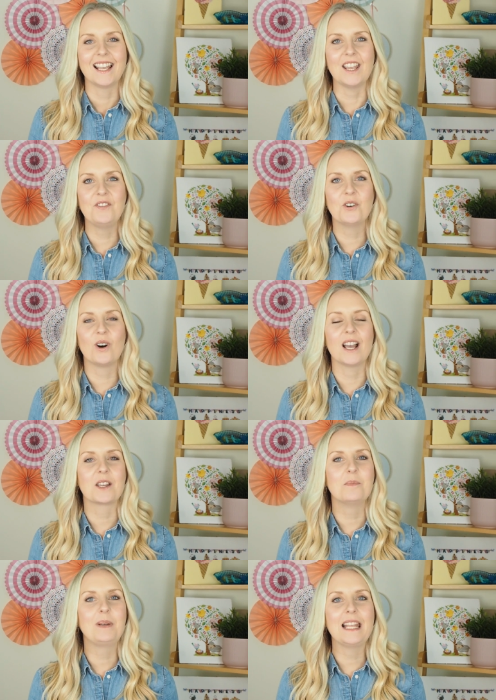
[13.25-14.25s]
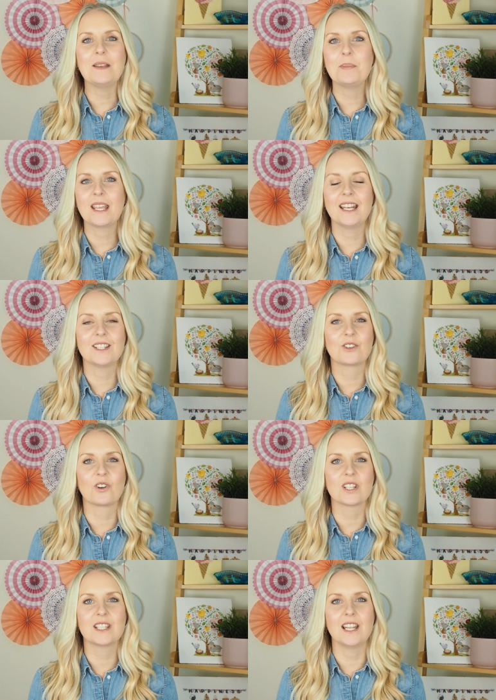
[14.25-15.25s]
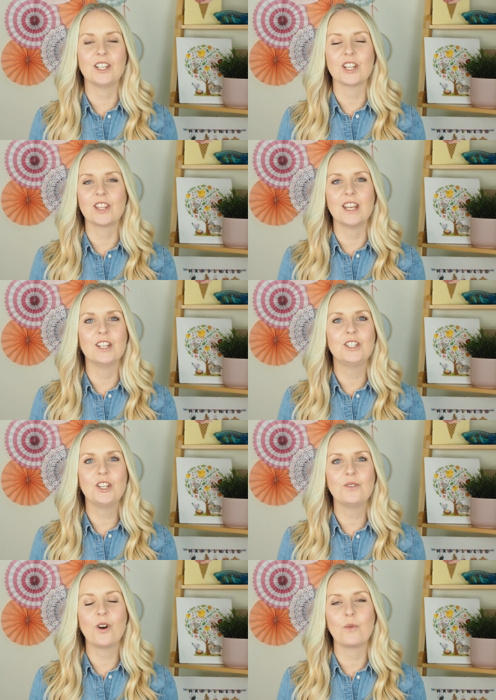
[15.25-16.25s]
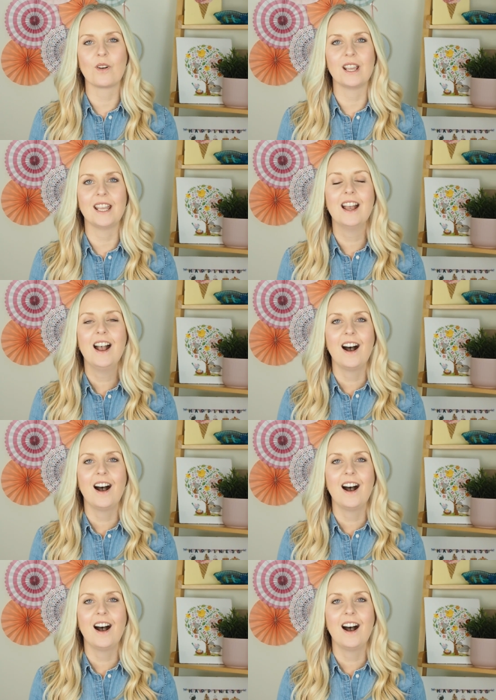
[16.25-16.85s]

If you're a complete beginner to cross stitch, then do not worry.